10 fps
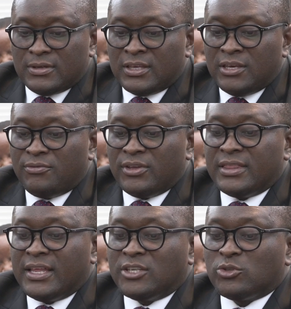
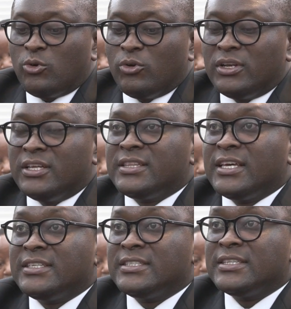given that only
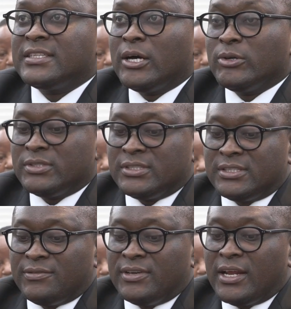
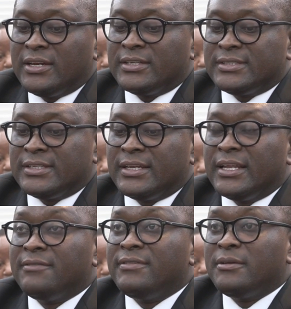
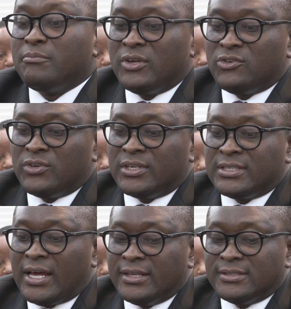13,711 metric
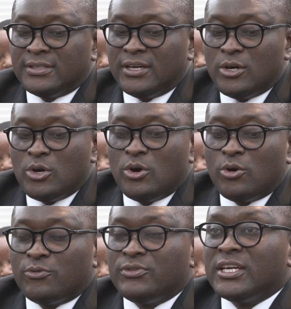tons
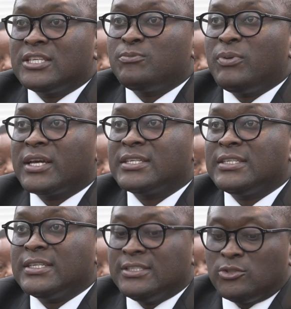of the
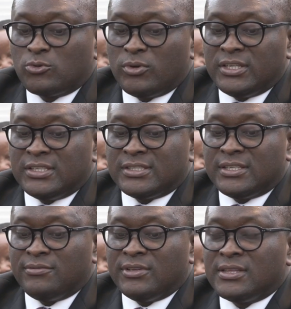expected
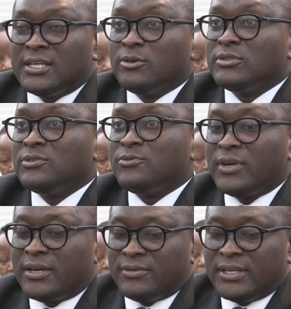
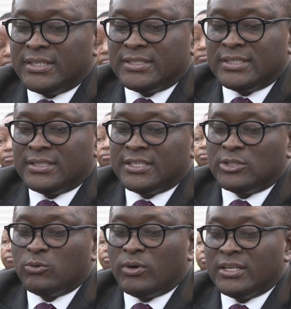
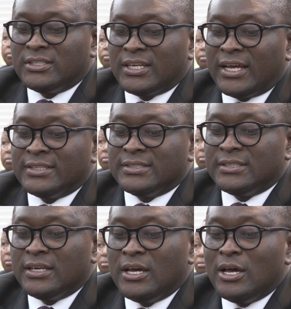27,531
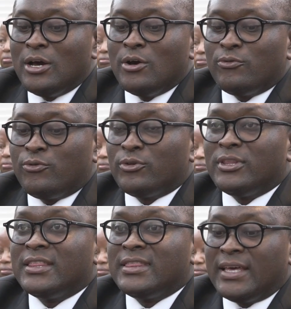tons for
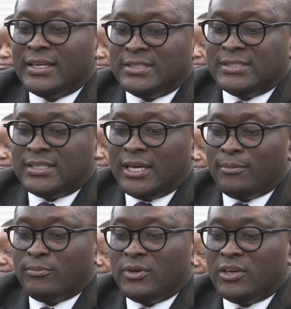the third
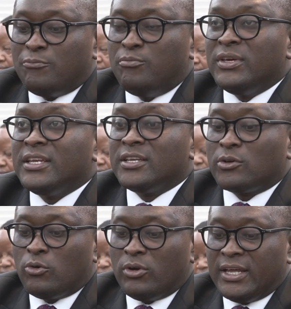term have been
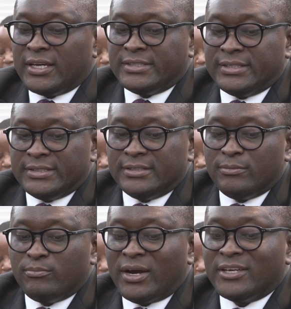collected
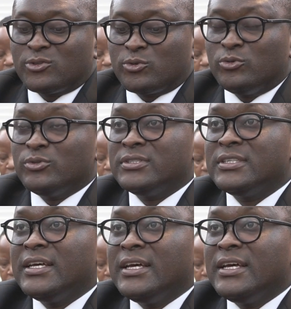by schools.